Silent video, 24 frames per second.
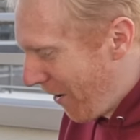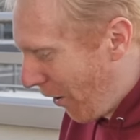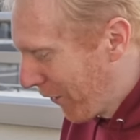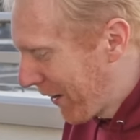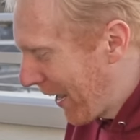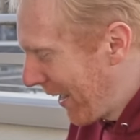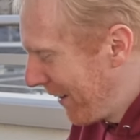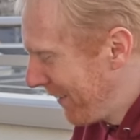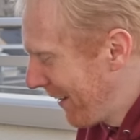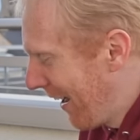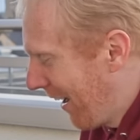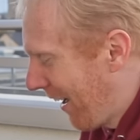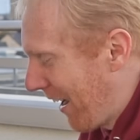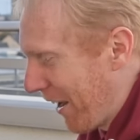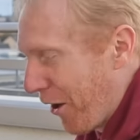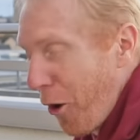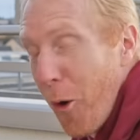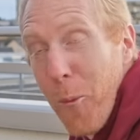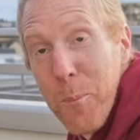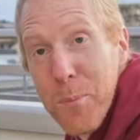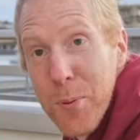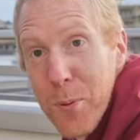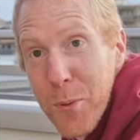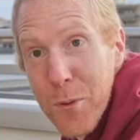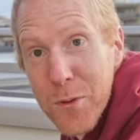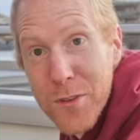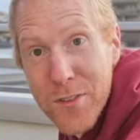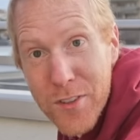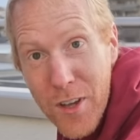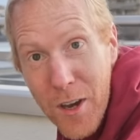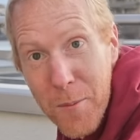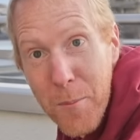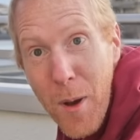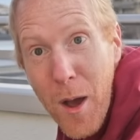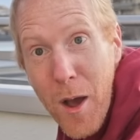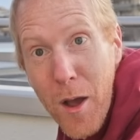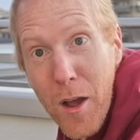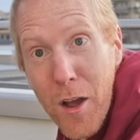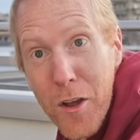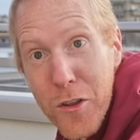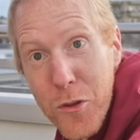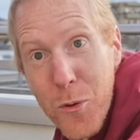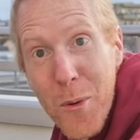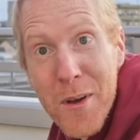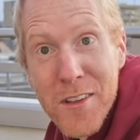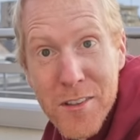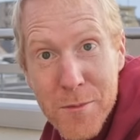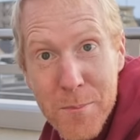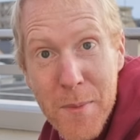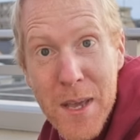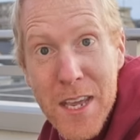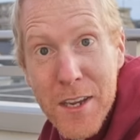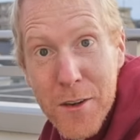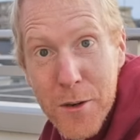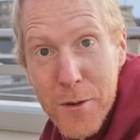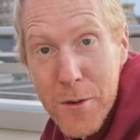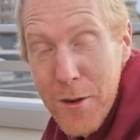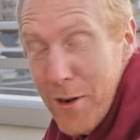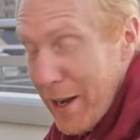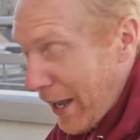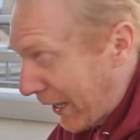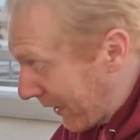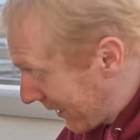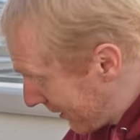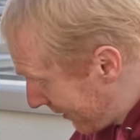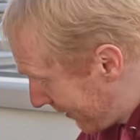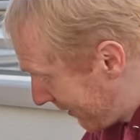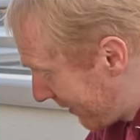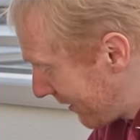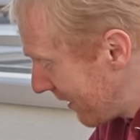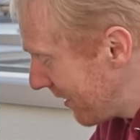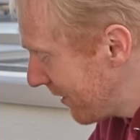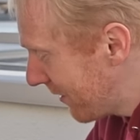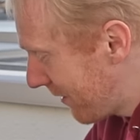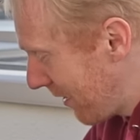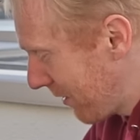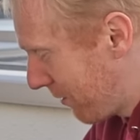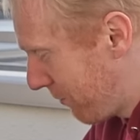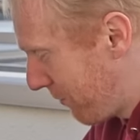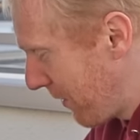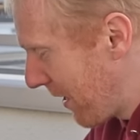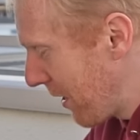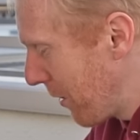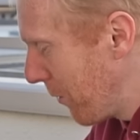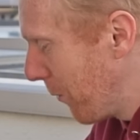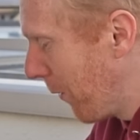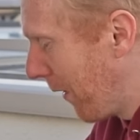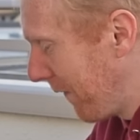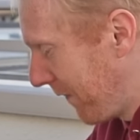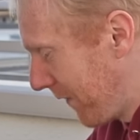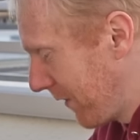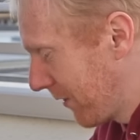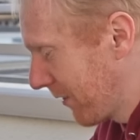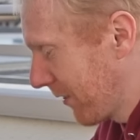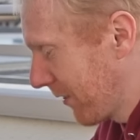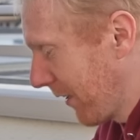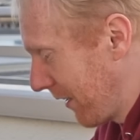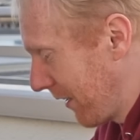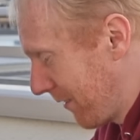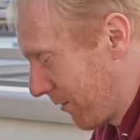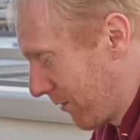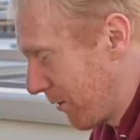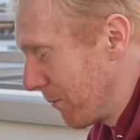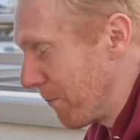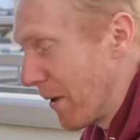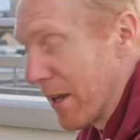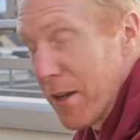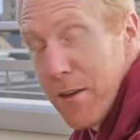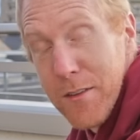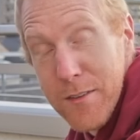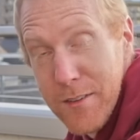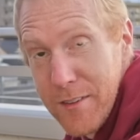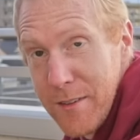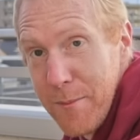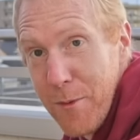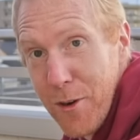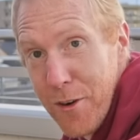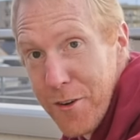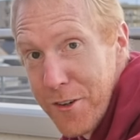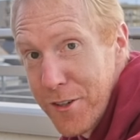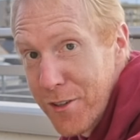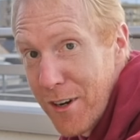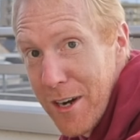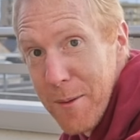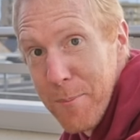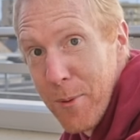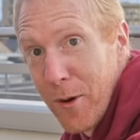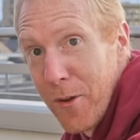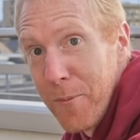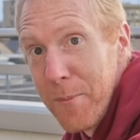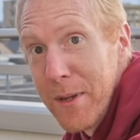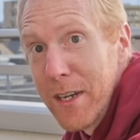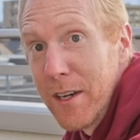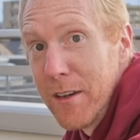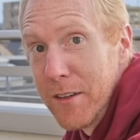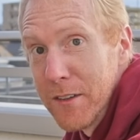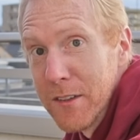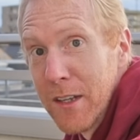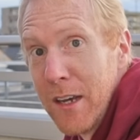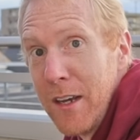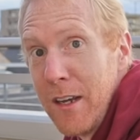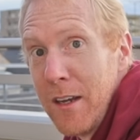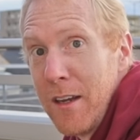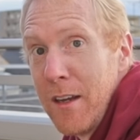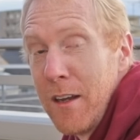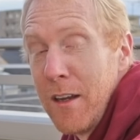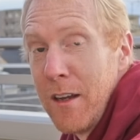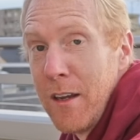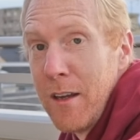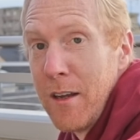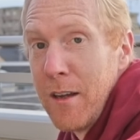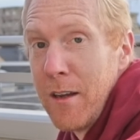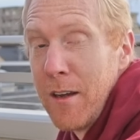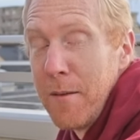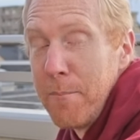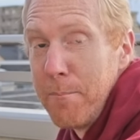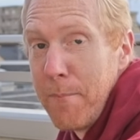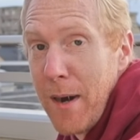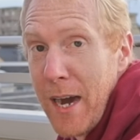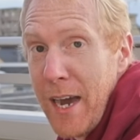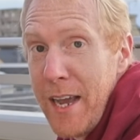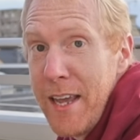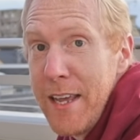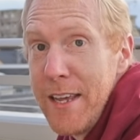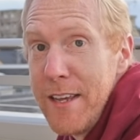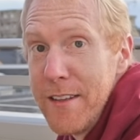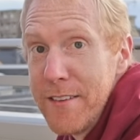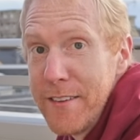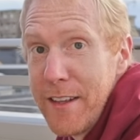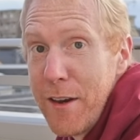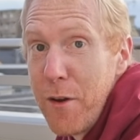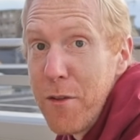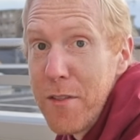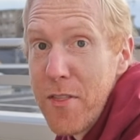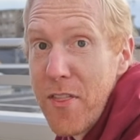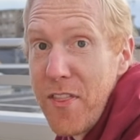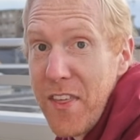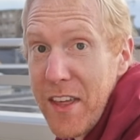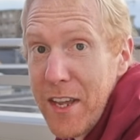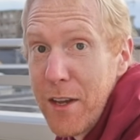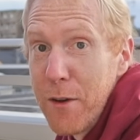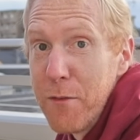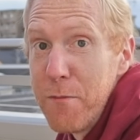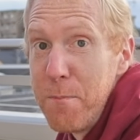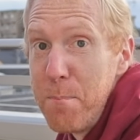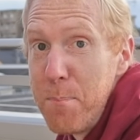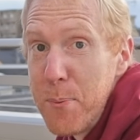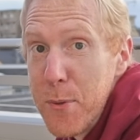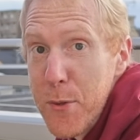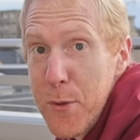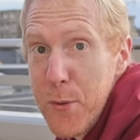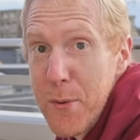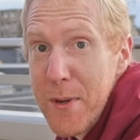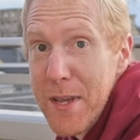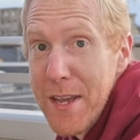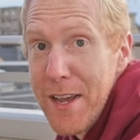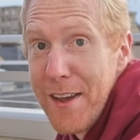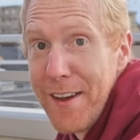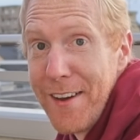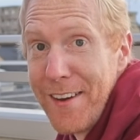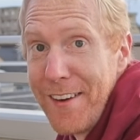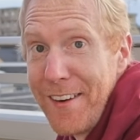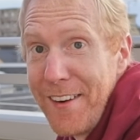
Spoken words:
Okay, now I hope some US maker like sees this video and decides to make a similar tripod, because my, is it a thing of beauty.